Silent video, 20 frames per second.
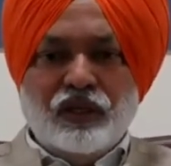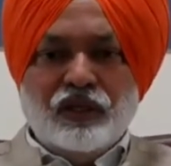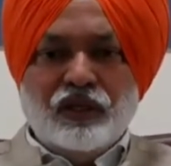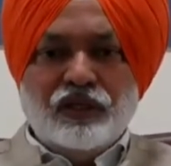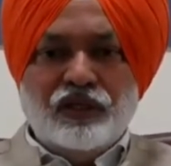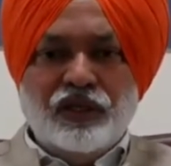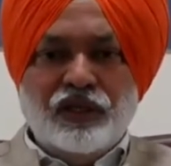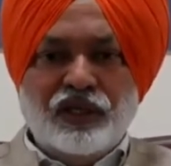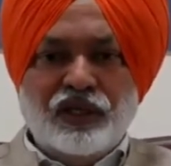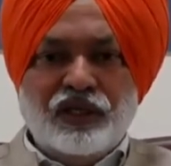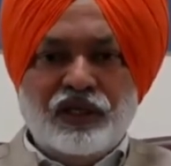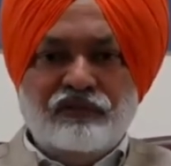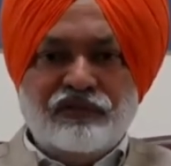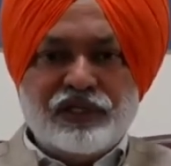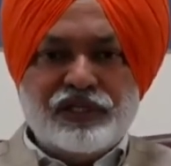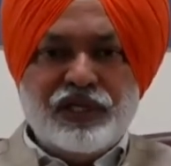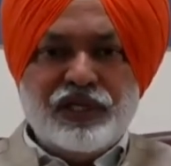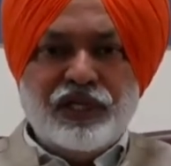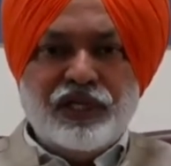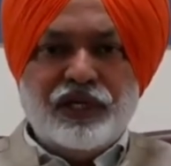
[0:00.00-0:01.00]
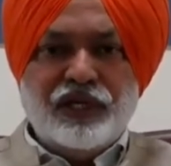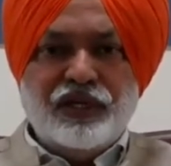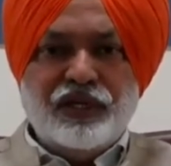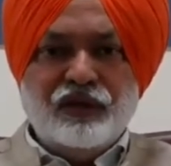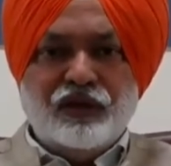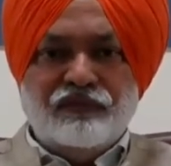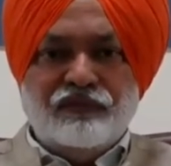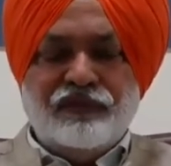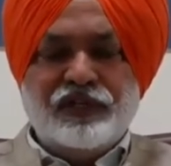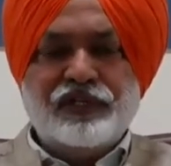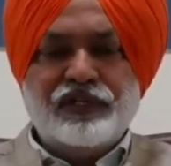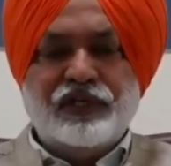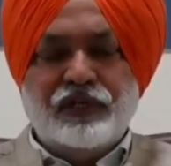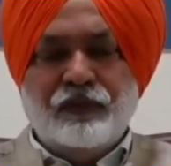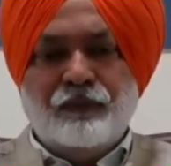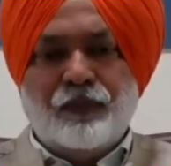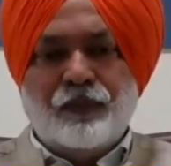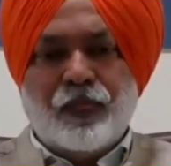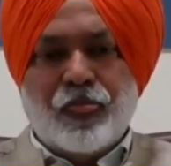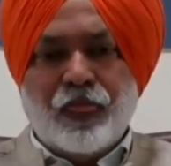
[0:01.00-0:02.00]
the investigating officer
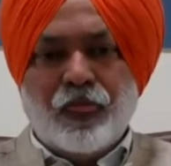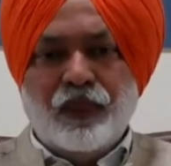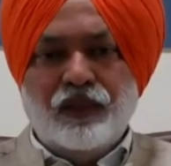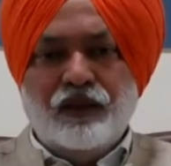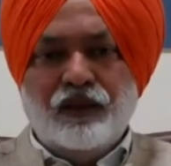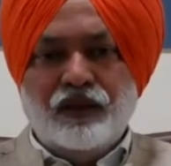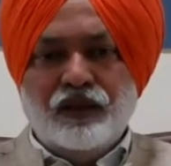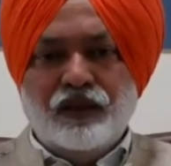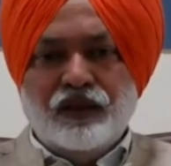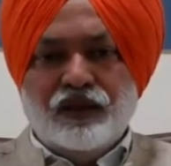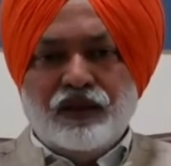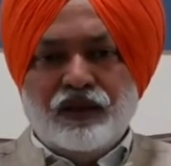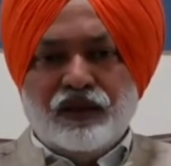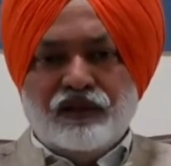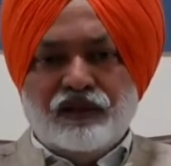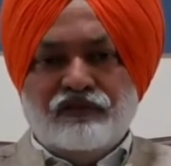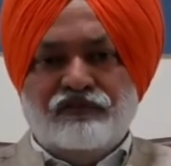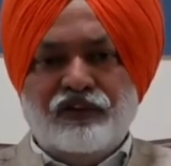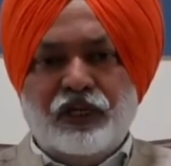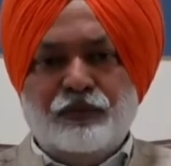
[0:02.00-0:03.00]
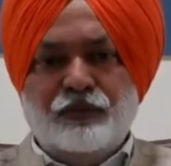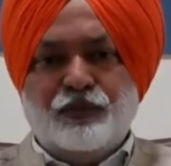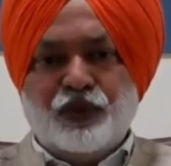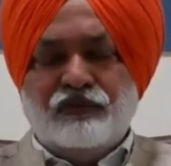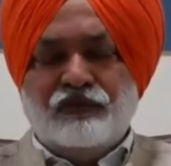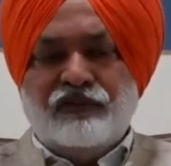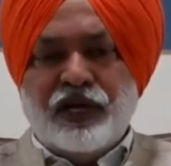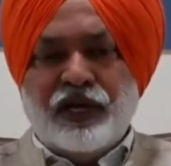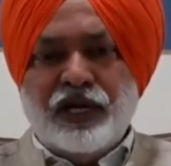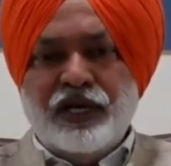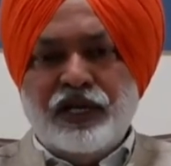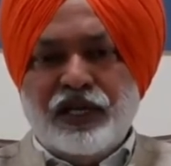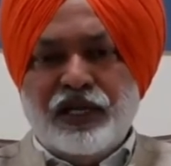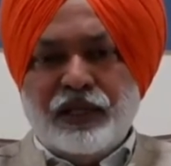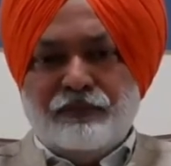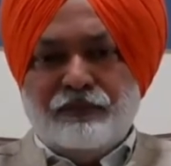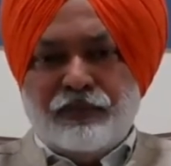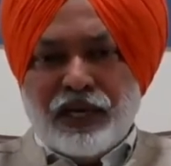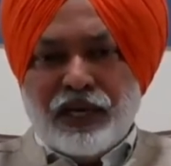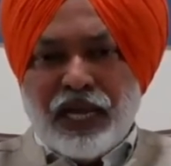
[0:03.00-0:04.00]
will provide a
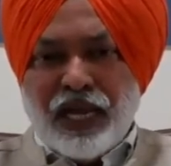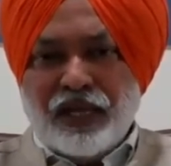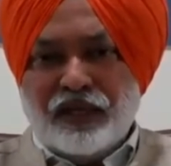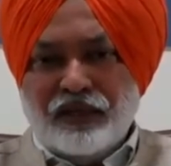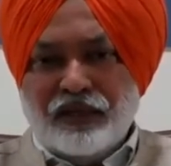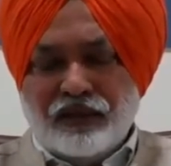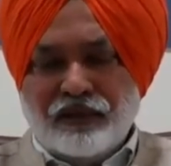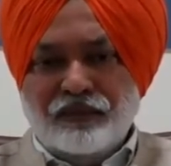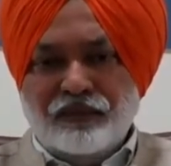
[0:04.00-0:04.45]
blank